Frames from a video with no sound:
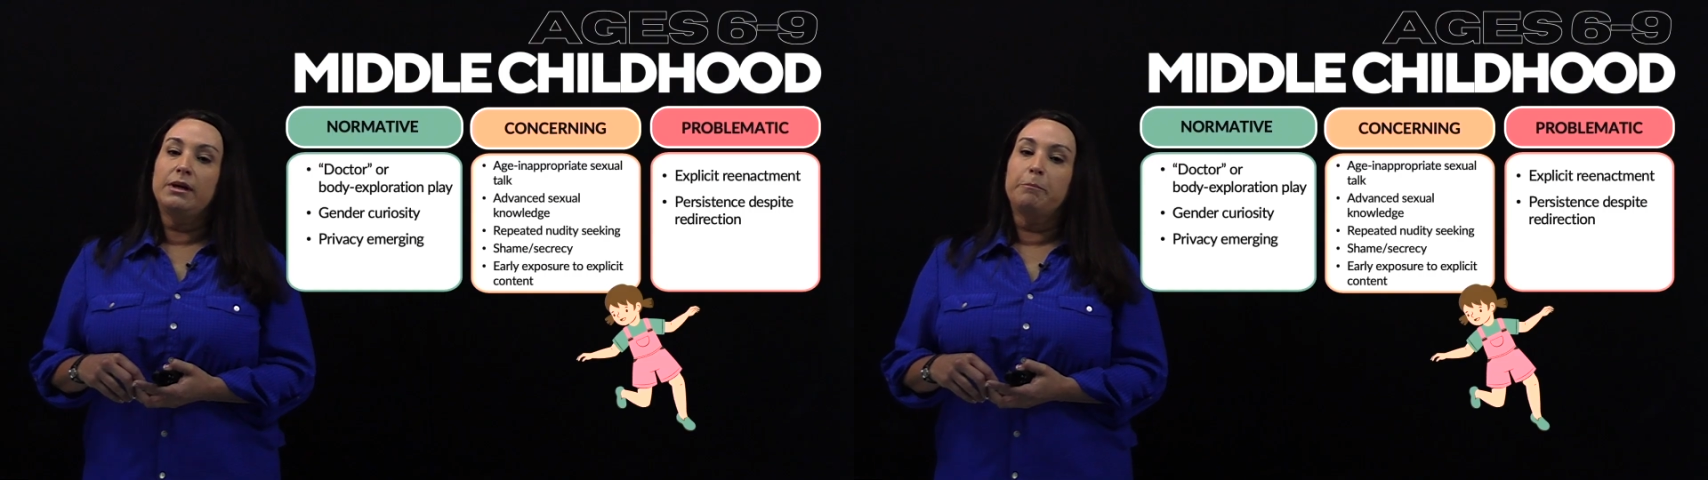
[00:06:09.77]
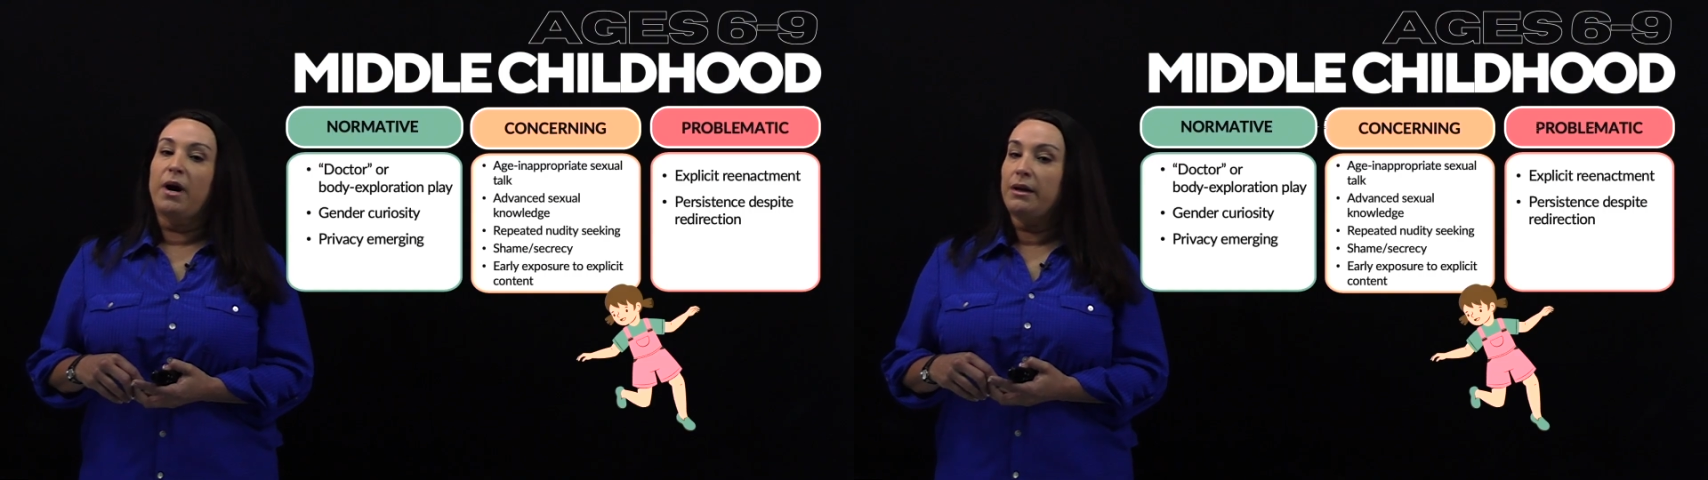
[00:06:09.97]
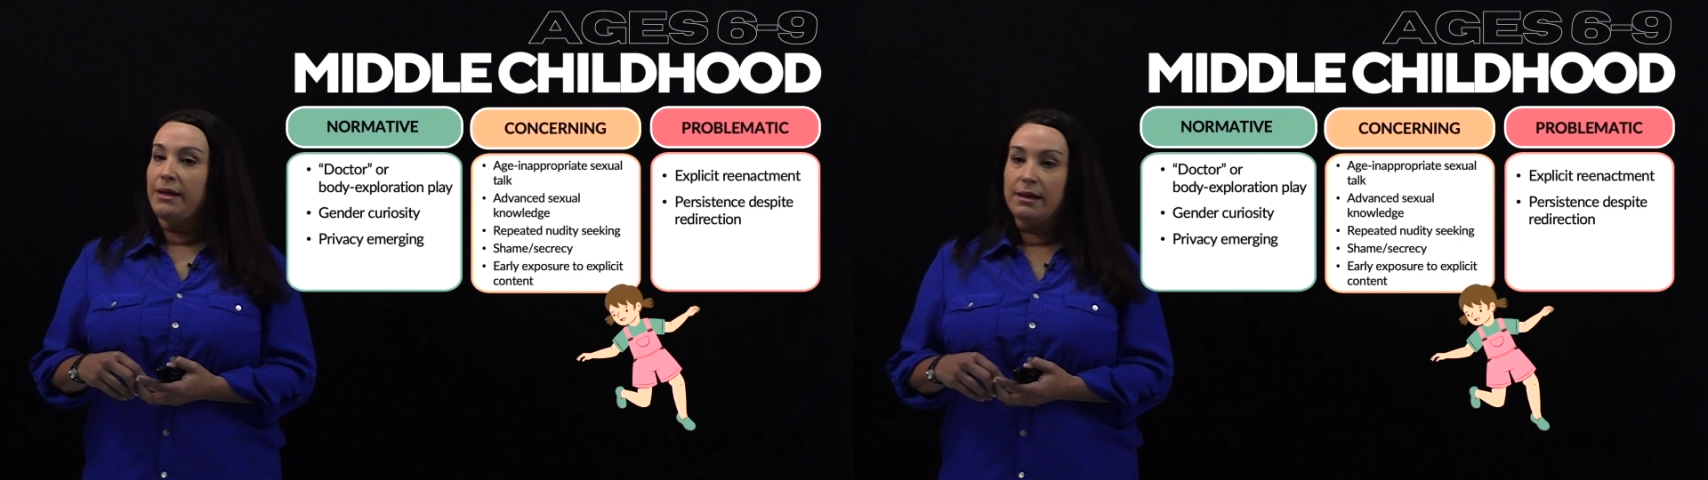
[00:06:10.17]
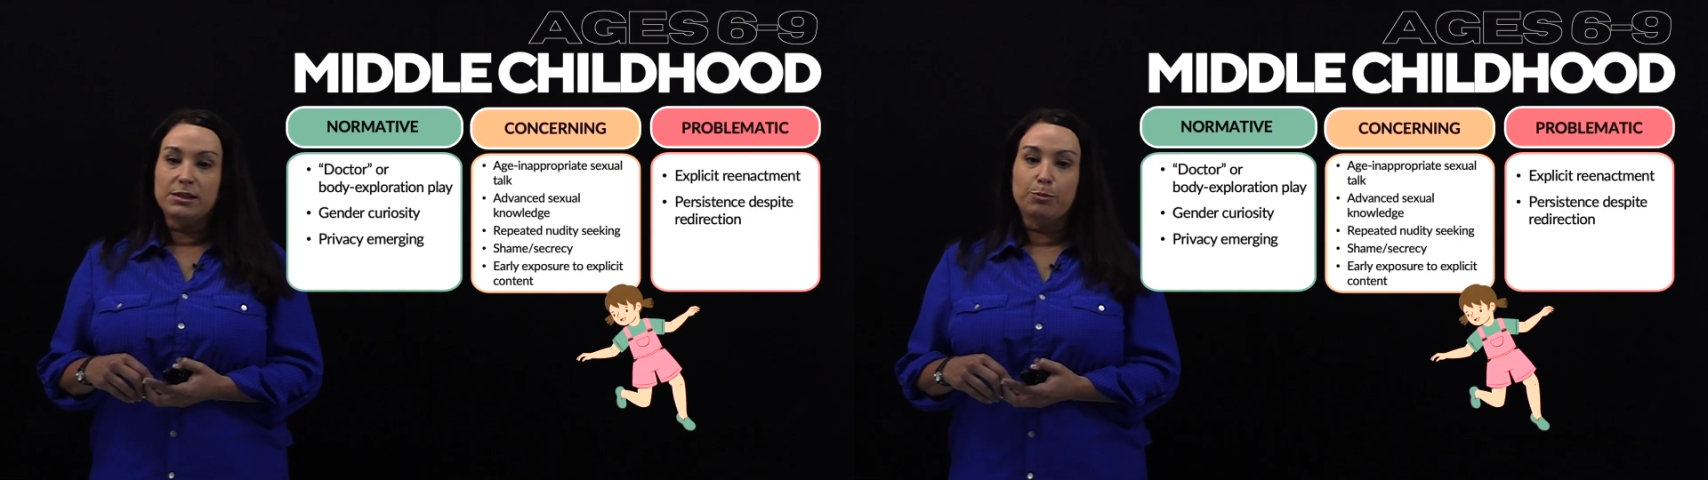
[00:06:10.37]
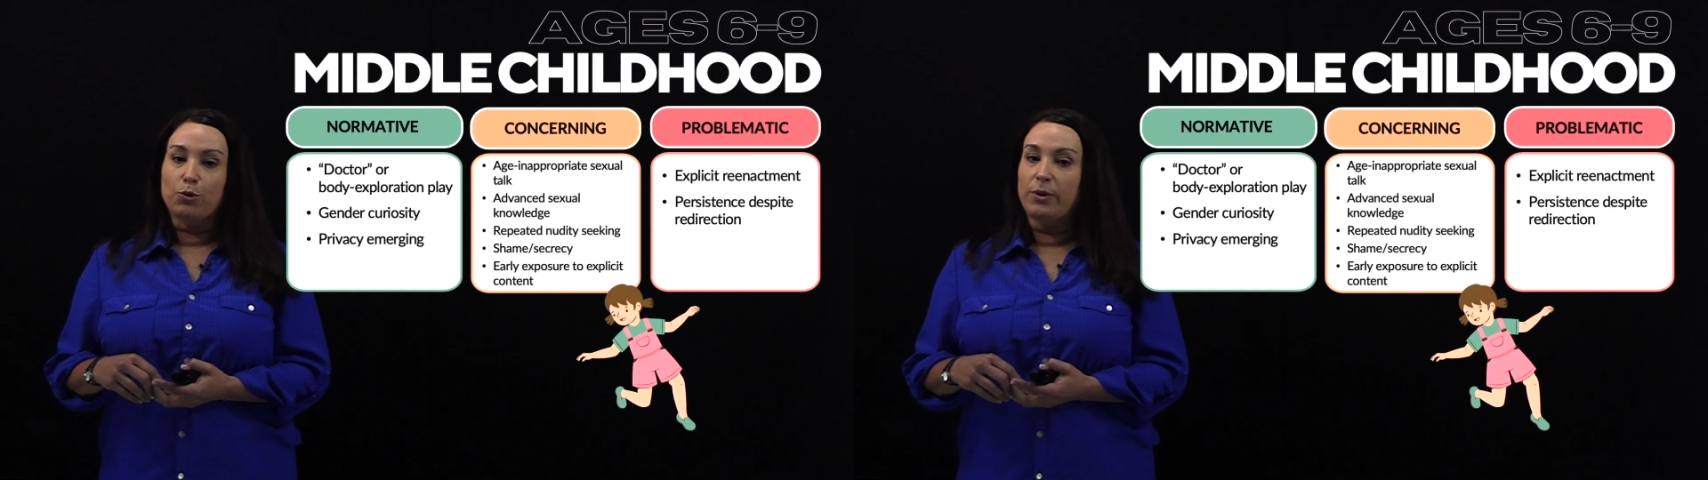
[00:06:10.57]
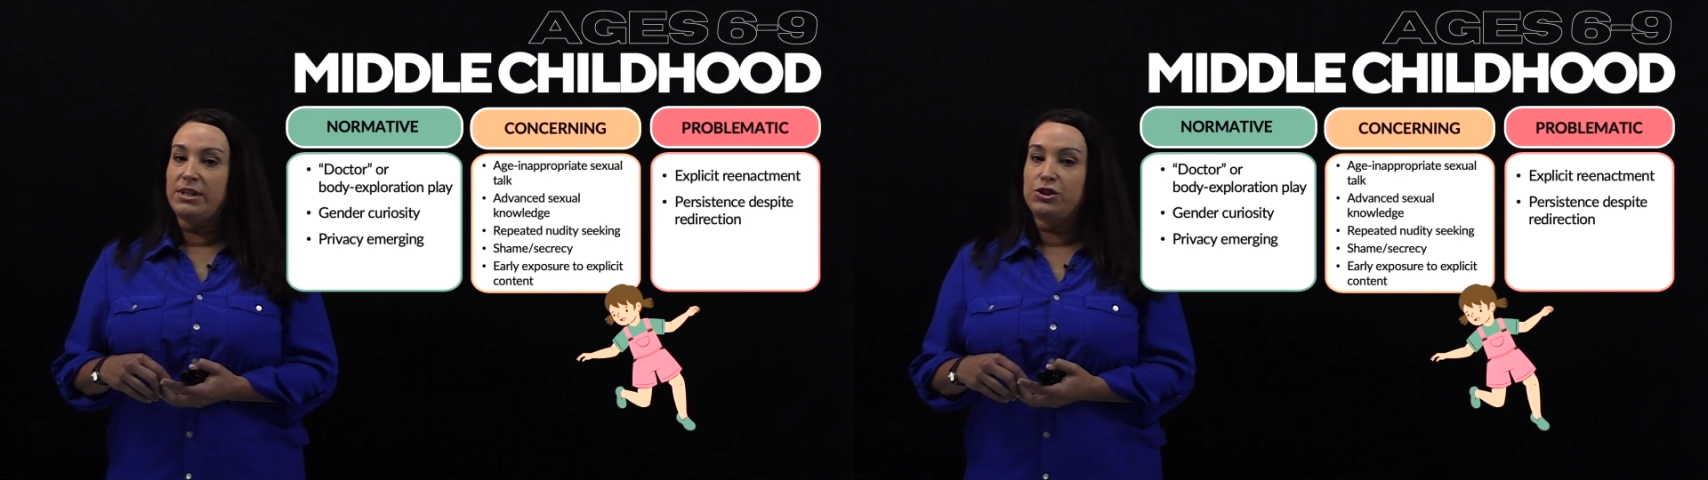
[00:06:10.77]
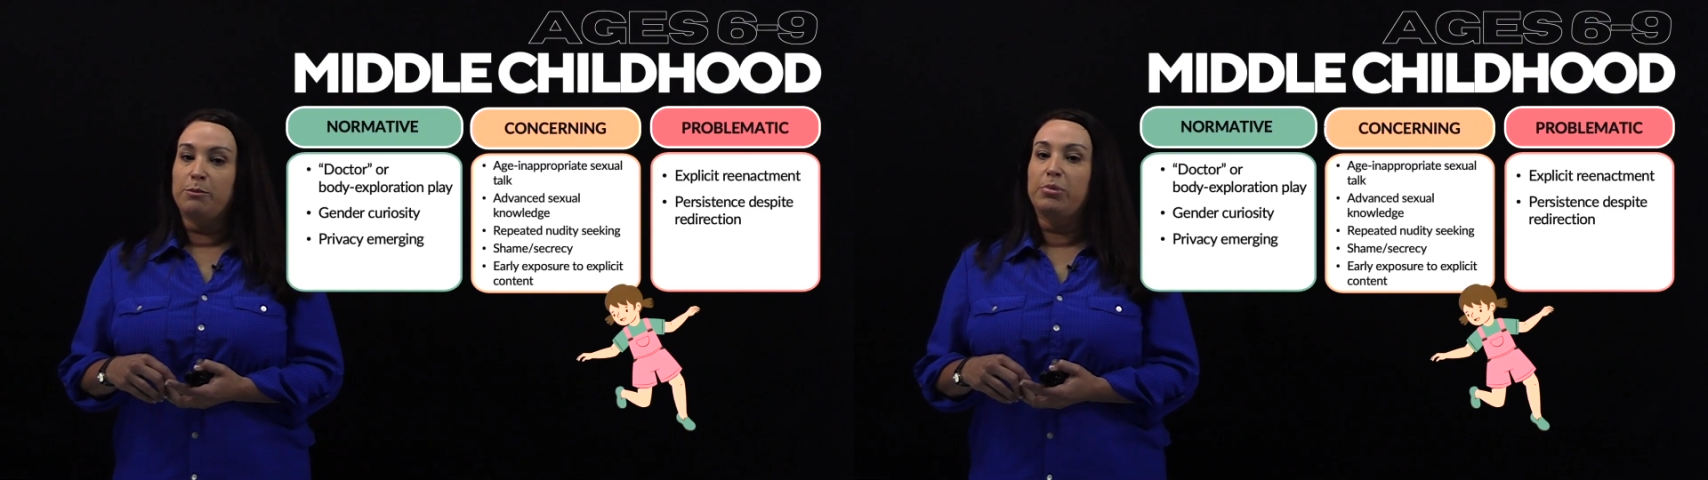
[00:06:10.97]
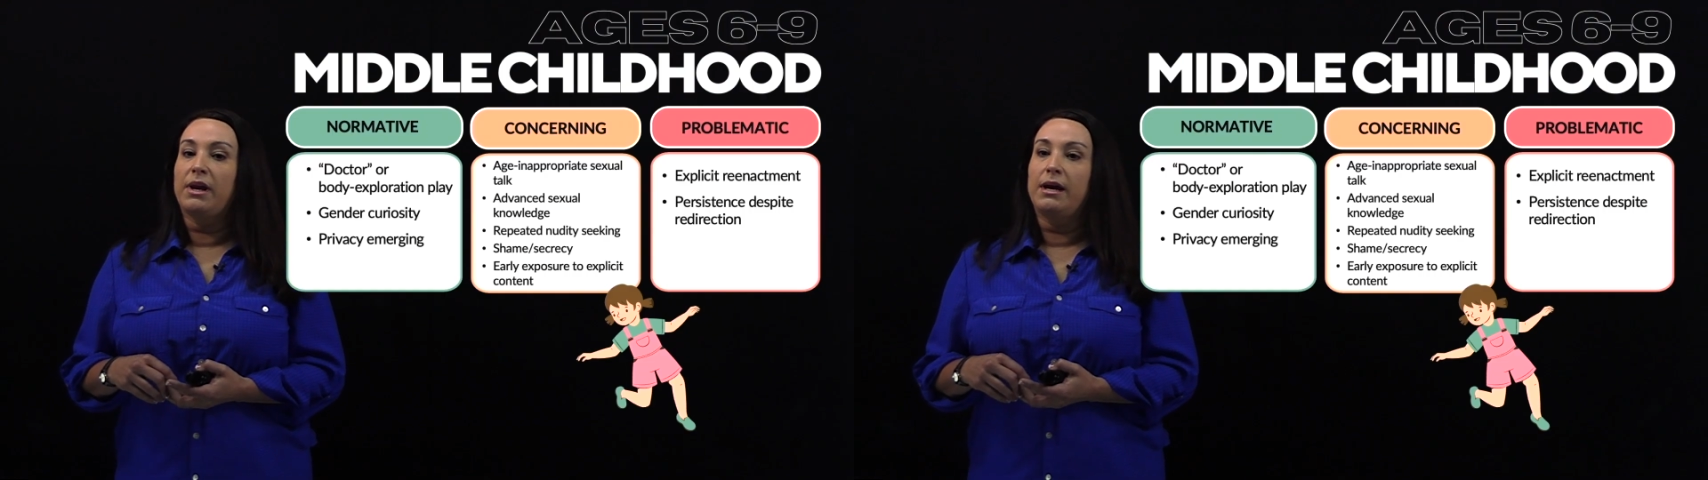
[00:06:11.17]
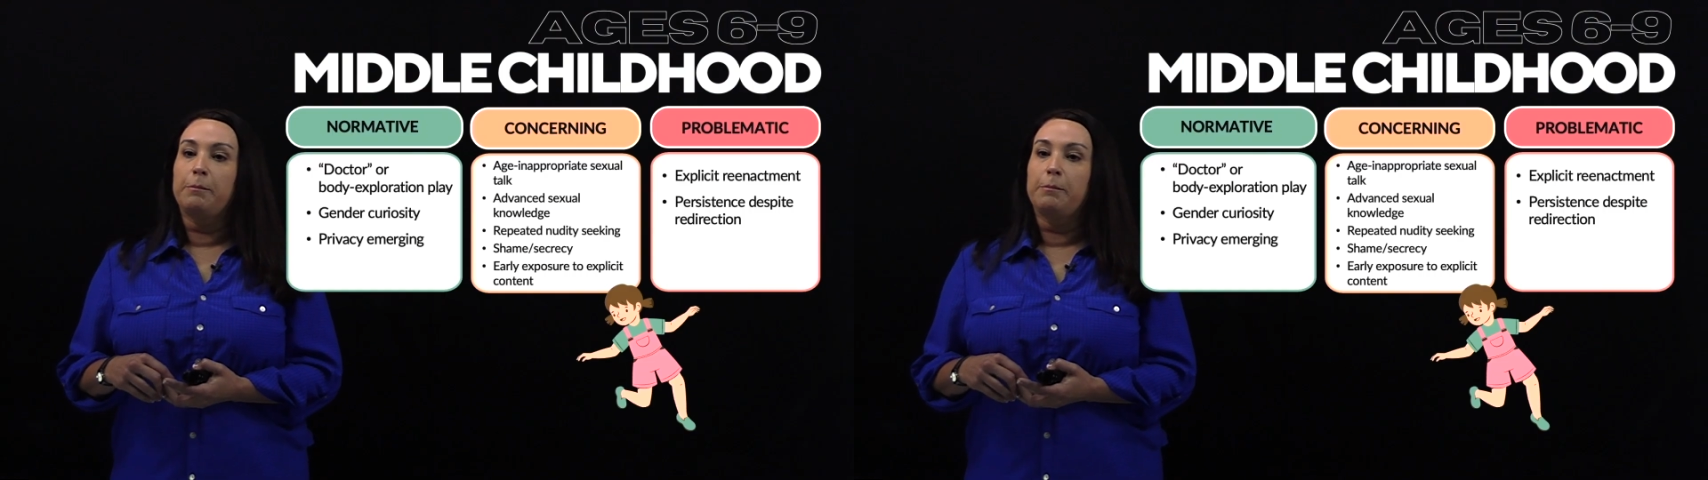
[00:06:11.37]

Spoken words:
body exploration play,